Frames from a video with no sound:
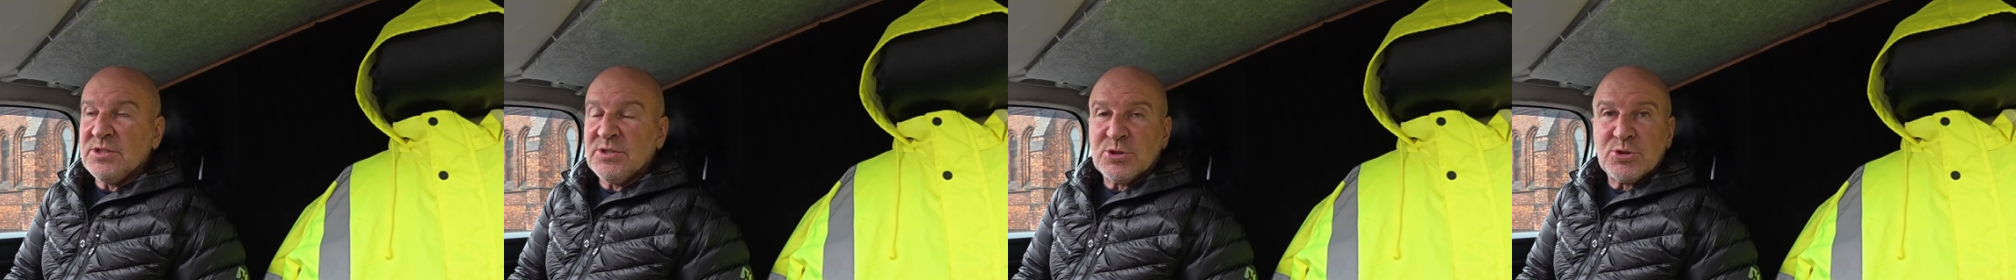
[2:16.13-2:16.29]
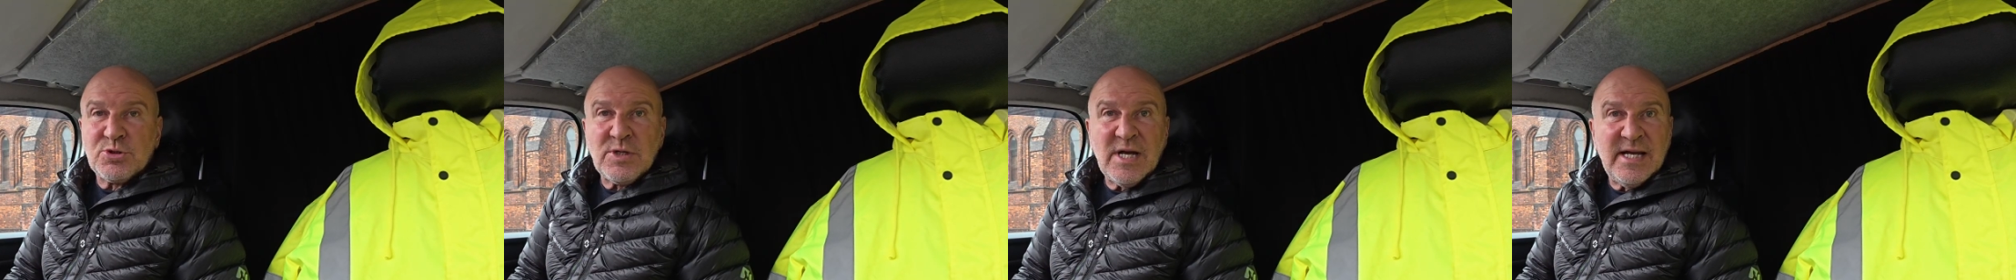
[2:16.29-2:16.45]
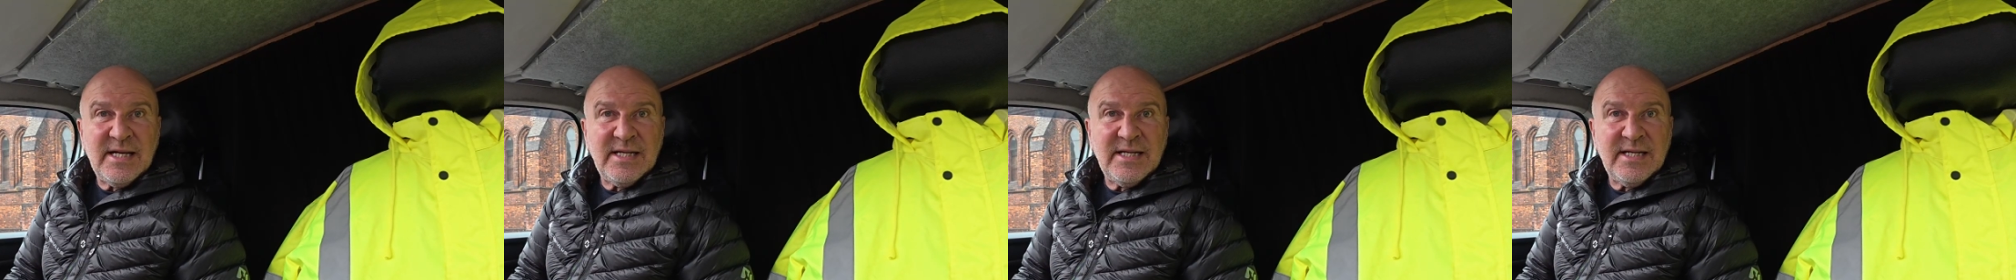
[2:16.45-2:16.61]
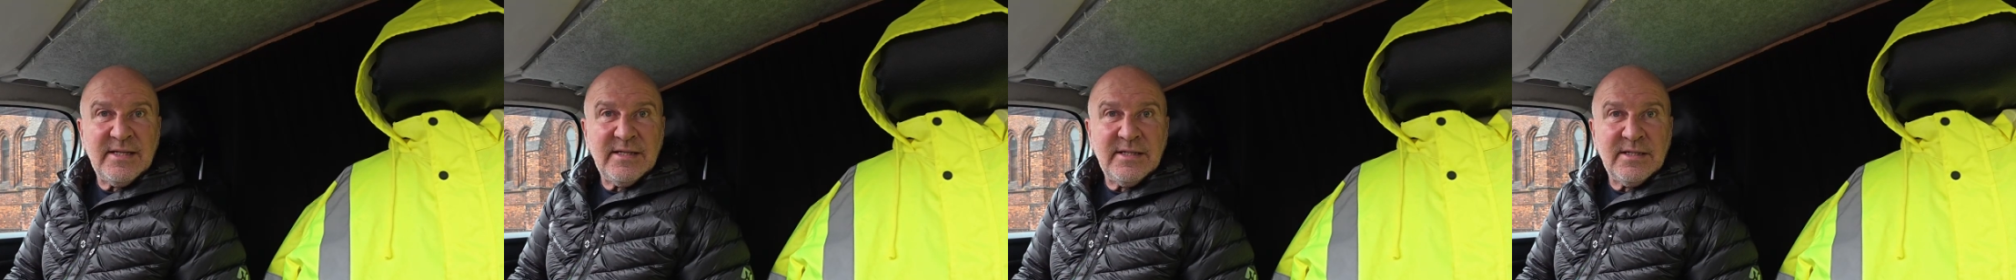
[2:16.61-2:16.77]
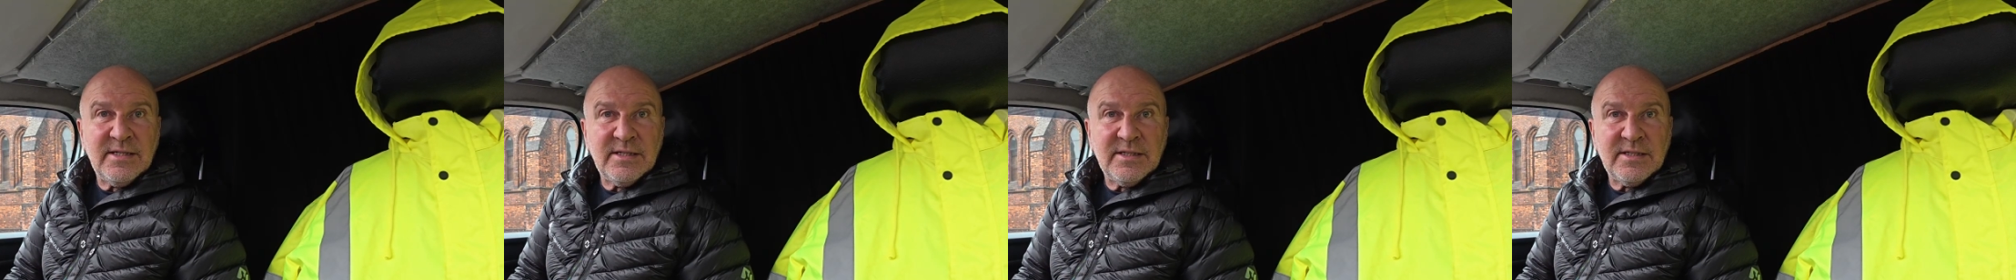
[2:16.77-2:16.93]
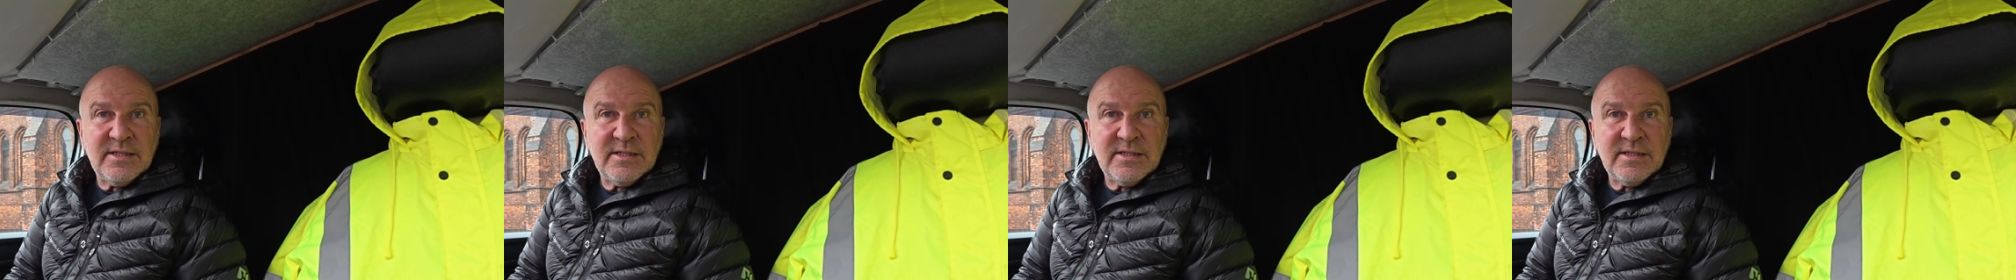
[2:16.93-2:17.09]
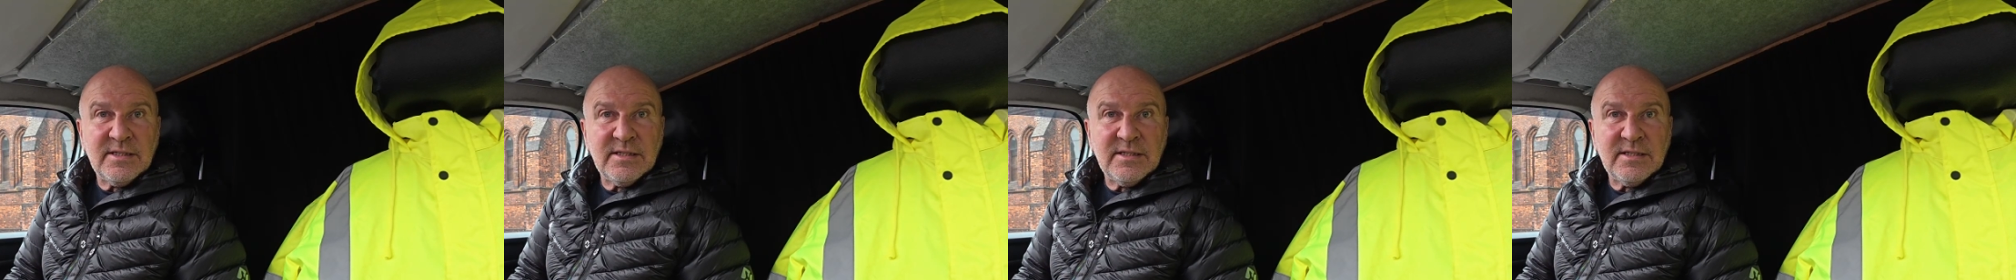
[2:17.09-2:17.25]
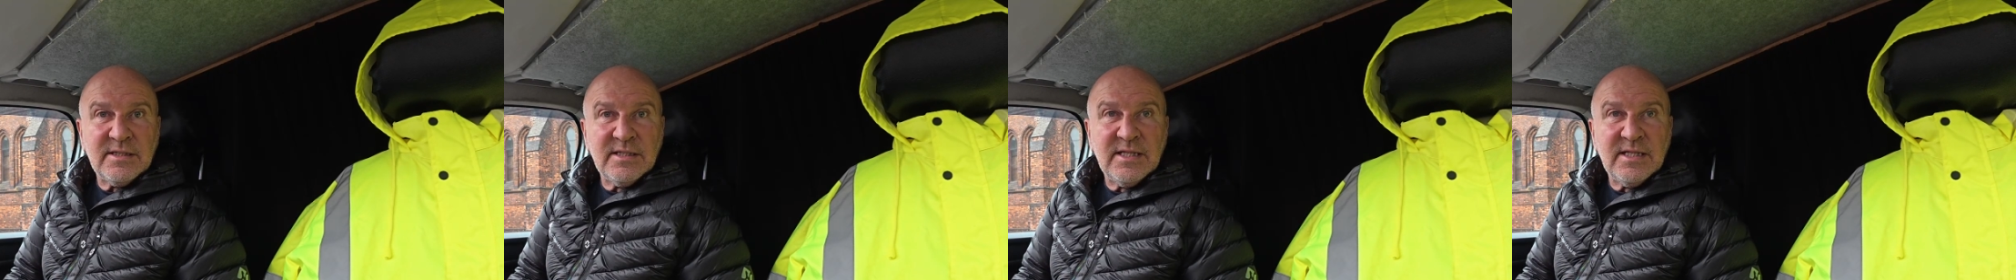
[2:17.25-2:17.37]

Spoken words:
training